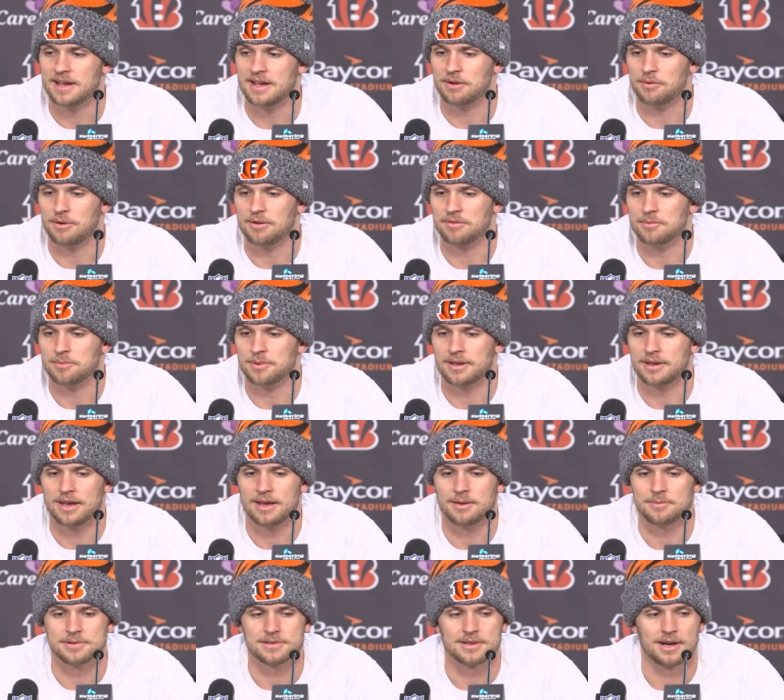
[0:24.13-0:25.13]
takeaway from the
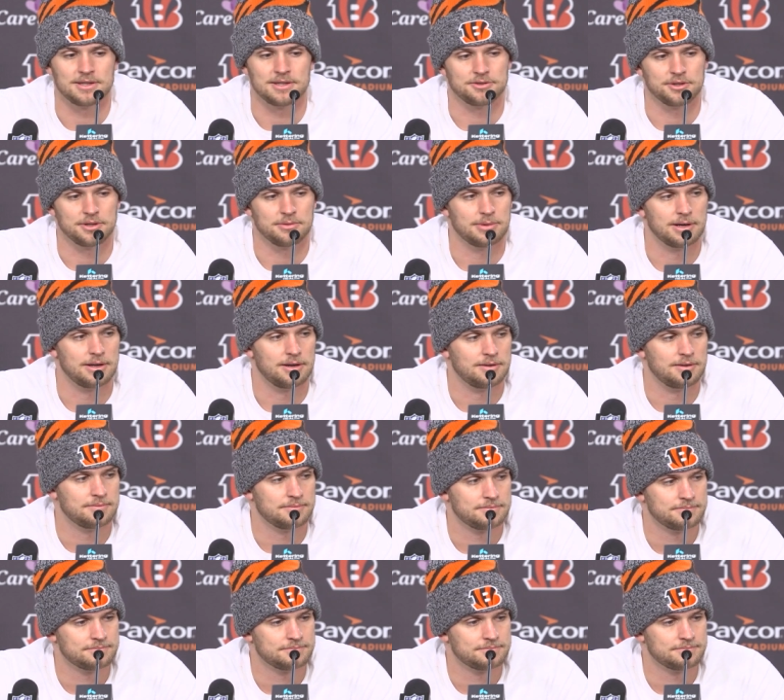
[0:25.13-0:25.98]
game is hydrate better.